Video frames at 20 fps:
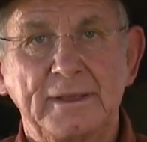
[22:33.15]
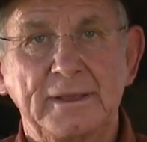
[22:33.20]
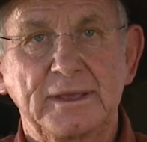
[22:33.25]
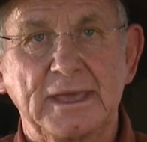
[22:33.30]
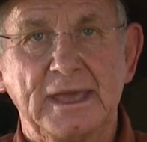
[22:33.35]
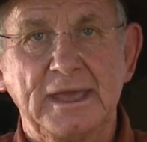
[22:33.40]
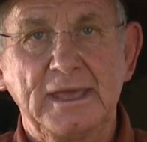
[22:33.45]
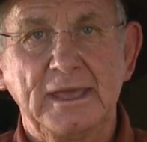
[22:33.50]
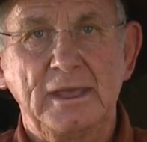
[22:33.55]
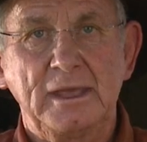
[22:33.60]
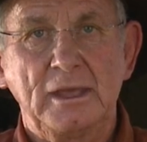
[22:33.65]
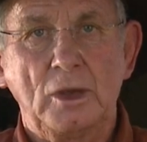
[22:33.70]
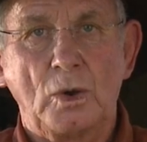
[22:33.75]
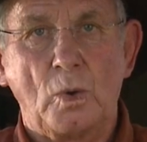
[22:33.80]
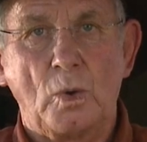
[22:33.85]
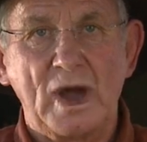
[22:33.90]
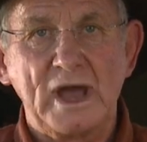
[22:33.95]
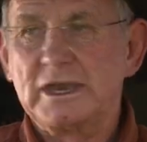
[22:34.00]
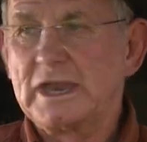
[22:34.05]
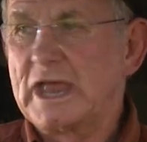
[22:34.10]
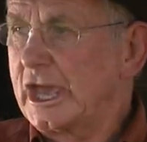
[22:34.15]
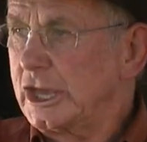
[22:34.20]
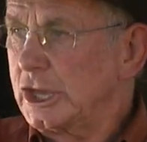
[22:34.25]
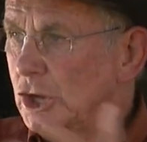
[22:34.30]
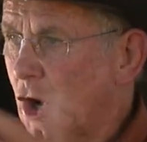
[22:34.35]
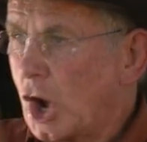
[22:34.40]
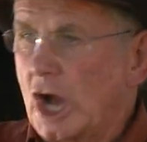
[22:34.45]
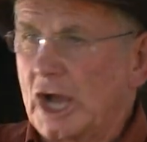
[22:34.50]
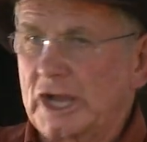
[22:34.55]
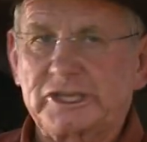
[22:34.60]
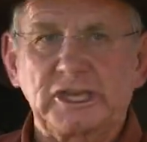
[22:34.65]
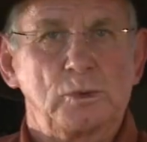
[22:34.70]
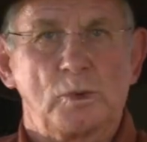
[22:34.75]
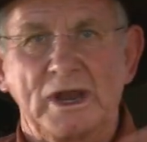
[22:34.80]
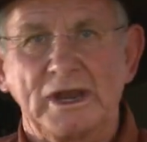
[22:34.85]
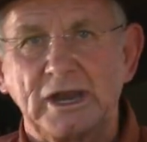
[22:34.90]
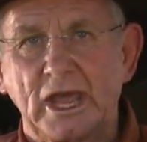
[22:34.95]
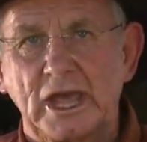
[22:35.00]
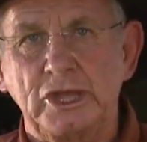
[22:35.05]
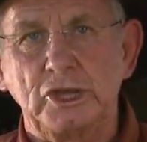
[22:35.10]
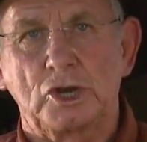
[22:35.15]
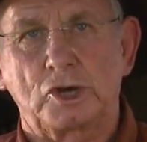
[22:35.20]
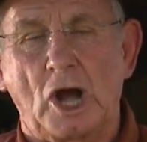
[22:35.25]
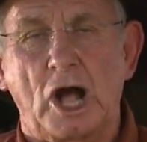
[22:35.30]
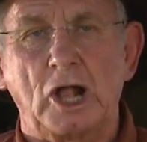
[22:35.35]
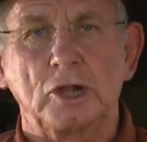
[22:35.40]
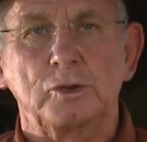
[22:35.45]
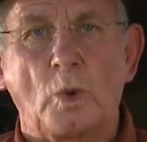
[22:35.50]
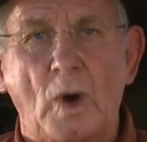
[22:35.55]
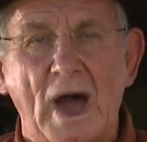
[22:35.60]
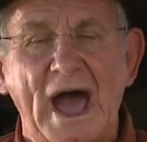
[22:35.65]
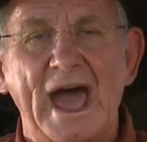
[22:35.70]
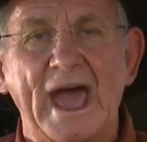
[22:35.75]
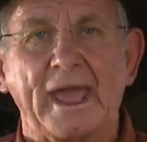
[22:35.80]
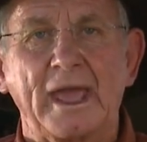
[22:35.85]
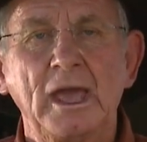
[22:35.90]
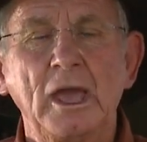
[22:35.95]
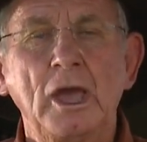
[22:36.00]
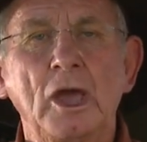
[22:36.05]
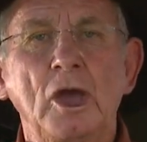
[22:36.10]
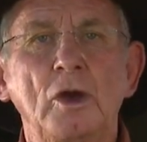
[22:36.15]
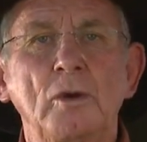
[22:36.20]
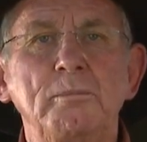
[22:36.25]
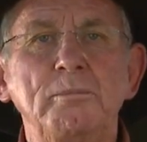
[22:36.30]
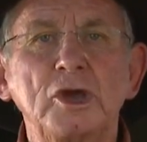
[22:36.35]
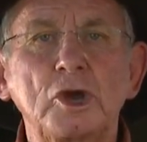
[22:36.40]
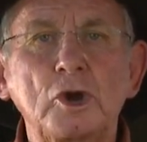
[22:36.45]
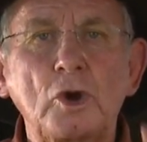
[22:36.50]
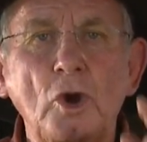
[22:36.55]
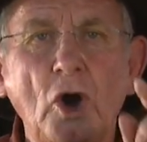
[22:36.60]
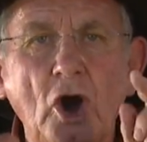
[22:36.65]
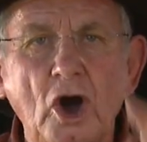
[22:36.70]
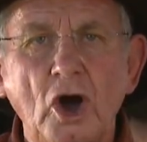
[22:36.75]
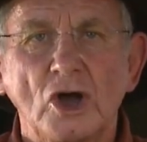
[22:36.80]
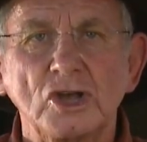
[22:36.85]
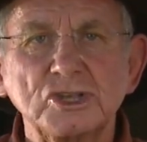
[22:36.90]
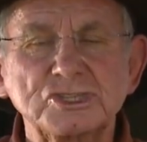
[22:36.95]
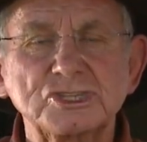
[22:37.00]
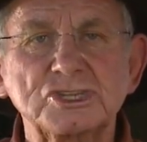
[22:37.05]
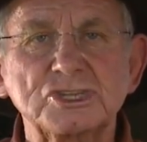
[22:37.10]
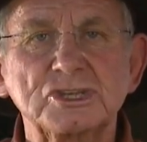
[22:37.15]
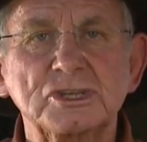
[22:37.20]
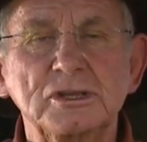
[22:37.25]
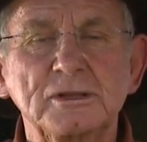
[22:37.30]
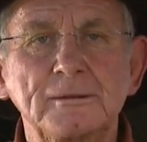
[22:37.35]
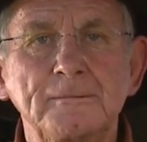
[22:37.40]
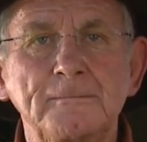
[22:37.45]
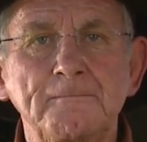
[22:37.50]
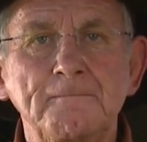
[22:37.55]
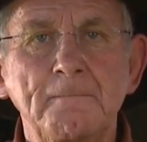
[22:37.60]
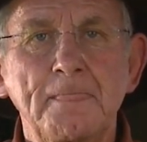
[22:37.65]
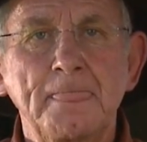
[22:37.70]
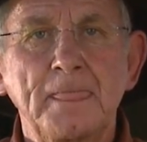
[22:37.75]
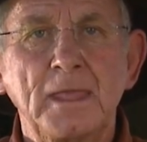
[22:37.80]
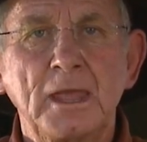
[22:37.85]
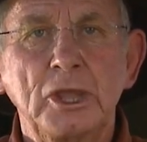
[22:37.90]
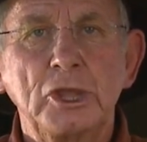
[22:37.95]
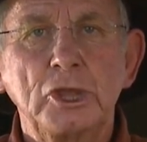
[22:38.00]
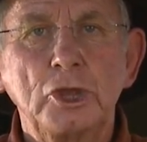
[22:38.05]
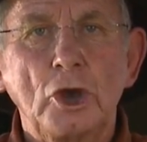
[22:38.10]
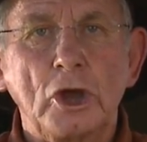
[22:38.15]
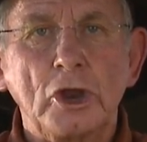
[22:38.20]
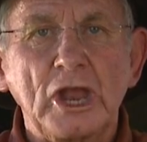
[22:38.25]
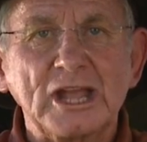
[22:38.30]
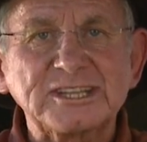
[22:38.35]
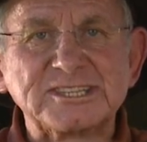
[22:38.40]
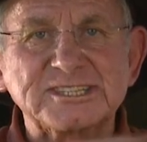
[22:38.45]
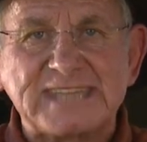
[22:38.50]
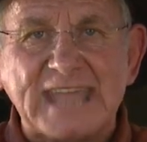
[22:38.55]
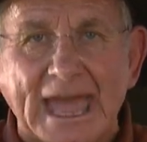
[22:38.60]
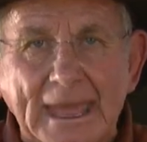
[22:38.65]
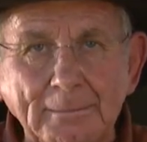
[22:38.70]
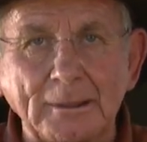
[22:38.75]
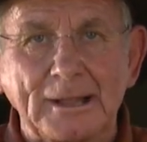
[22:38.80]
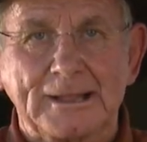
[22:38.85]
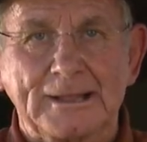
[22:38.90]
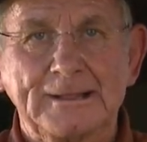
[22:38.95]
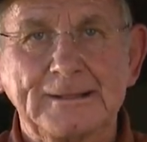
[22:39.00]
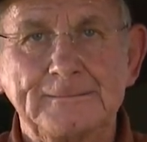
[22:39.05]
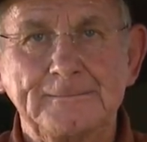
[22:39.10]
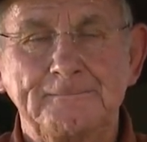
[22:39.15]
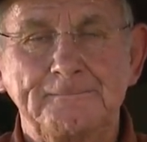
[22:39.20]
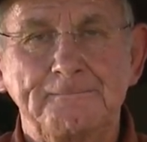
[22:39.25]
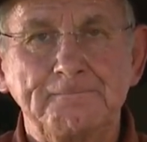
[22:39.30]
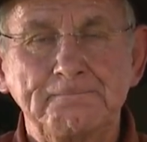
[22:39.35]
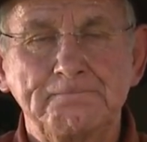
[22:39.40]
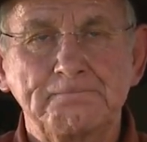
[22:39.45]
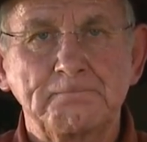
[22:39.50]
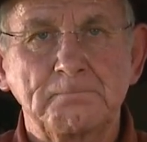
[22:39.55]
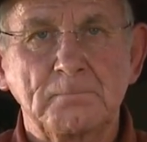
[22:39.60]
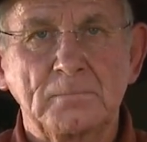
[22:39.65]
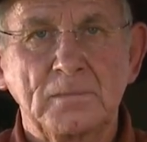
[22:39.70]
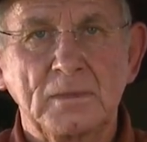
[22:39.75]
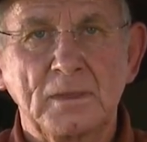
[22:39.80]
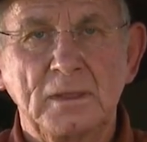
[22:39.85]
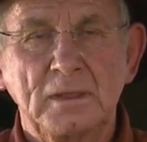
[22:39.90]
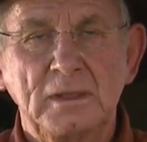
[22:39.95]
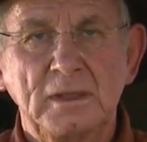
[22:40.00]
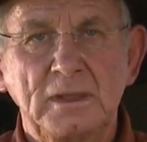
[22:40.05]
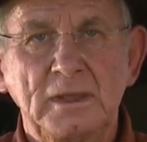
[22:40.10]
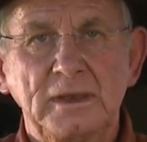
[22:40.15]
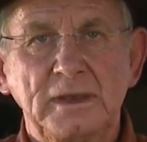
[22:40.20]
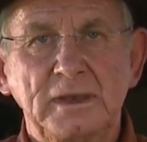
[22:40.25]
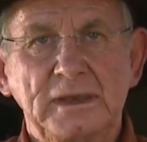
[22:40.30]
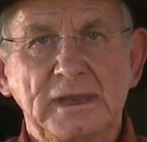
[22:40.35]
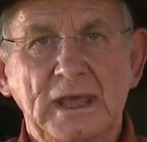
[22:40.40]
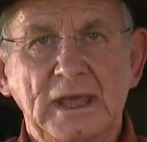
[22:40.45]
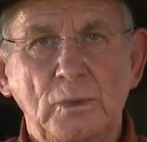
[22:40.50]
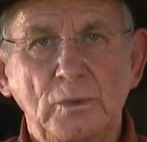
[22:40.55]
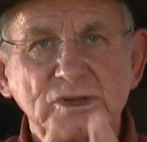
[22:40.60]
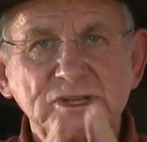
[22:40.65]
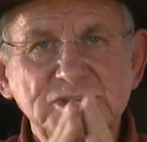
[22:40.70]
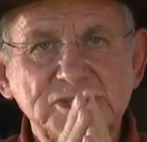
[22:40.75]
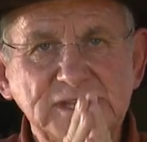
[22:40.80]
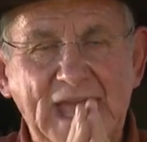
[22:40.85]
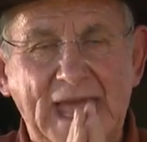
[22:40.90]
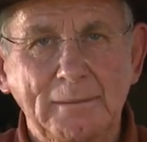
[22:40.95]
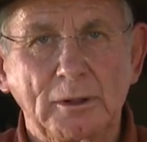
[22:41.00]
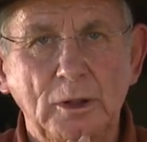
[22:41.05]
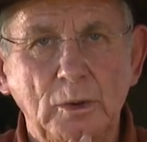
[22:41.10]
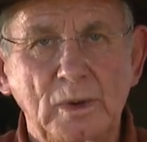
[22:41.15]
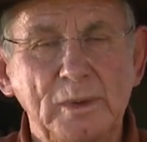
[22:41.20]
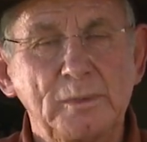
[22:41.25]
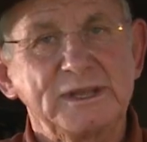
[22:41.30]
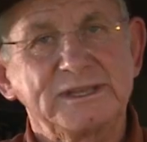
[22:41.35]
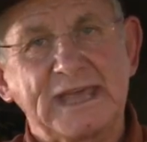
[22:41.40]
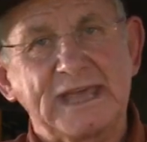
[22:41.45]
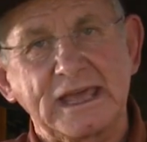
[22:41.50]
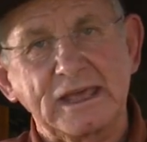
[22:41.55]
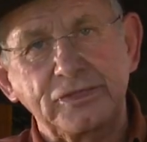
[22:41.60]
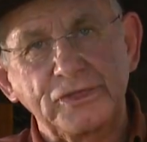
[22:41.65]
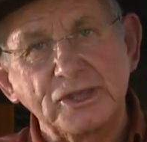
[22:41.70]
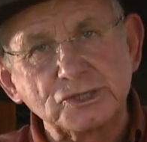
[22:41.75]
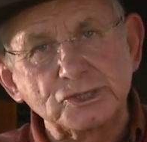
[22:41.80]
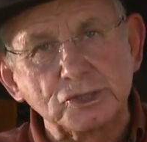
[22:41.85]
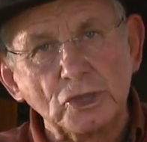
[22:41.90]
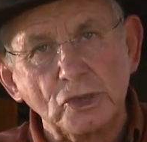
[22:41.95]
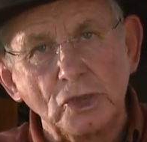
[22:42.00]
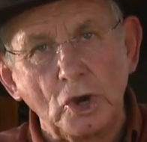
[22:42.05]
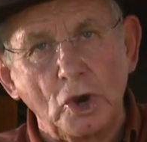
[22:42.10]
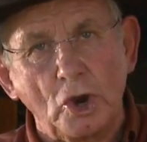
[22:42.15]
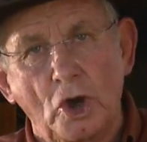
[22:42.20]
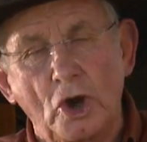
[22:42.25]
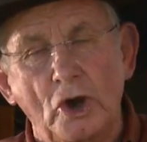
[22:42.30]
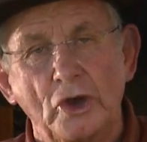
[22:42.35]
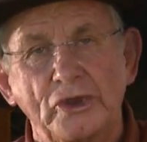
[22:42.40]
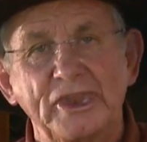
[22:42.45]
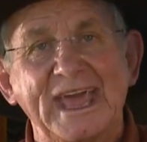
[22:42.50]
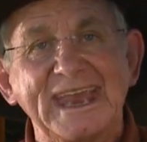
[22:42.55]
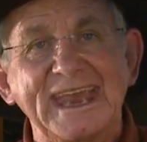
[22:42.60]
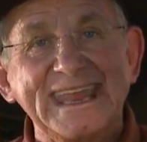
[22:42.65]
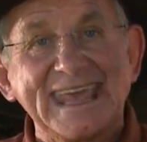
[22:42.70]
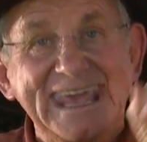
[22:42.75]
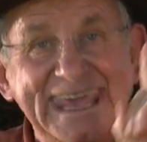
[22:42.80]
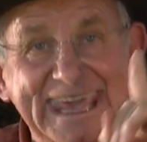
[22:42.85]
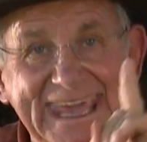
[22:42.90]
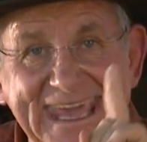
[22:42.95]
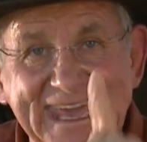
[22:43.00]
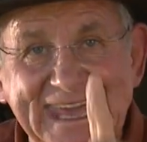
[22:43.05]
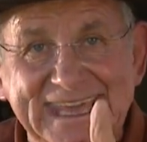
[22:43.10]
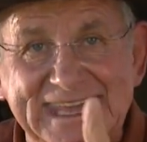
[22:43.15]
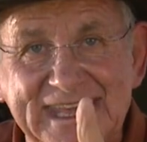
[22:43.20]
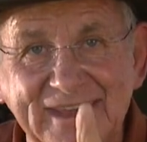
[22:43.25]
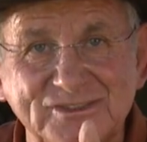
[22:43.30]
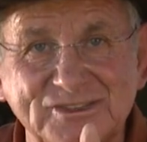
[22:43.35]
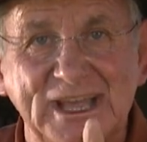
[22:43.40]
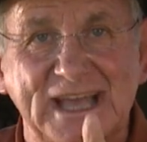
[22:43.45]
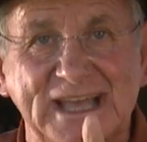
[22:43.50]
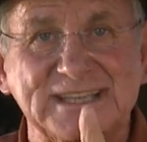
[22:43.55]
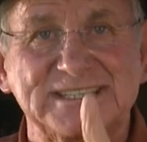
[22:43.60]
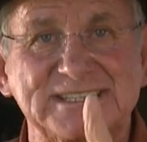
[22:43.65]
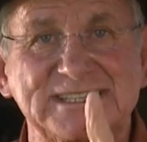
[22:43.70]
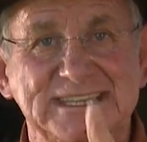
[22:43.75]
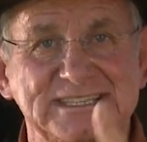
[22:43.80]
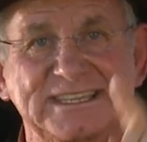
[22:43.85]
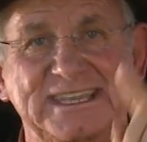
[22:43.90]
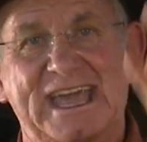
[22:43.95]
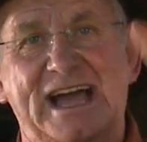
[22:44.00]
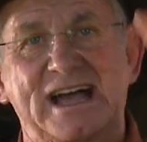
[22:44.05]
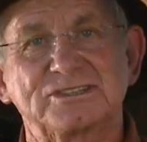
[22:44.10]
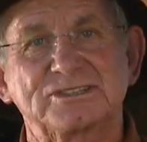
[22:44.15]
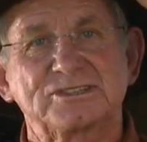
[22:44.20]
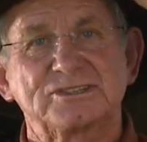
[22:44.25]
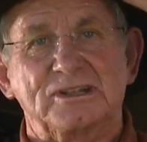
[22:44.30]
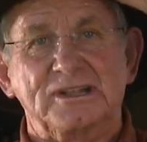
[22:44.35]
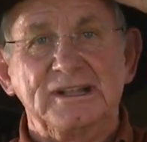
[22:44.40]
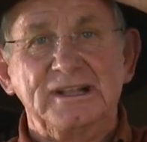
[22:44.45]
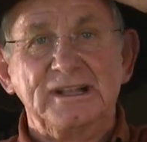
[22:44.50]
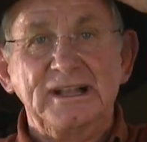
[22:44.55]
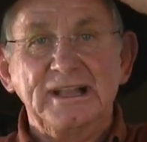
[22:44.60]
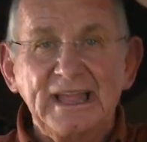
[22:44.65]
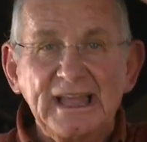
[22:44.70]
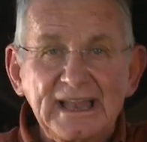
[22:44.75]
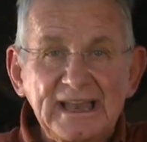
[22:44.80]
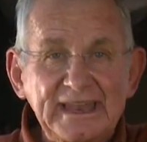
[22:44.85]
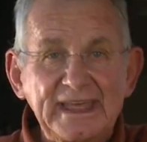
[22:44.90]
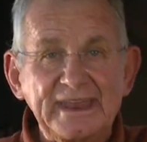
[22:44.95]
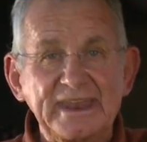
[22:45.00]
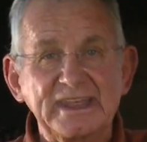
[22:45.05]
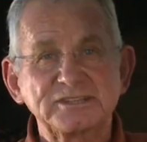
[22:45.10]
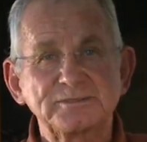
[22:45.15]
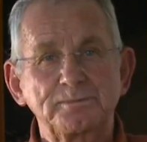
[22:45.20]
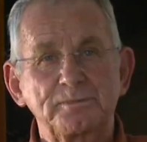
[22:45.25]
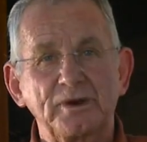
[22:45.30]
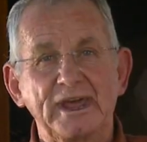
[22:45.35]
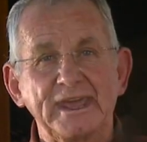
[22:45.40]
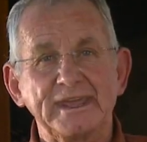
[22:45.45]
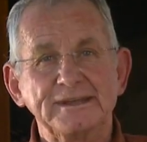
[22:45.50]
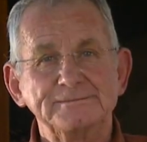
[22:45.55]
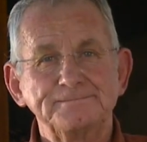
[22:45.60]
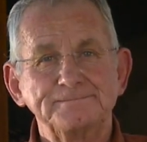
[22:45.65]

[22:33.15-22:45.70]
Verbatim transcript: Okay? One day you're hot and one day you're cold. Why? Because you're not stable. Now we're stable when we take things to the Lord and He gives us His counsel. Let us pray.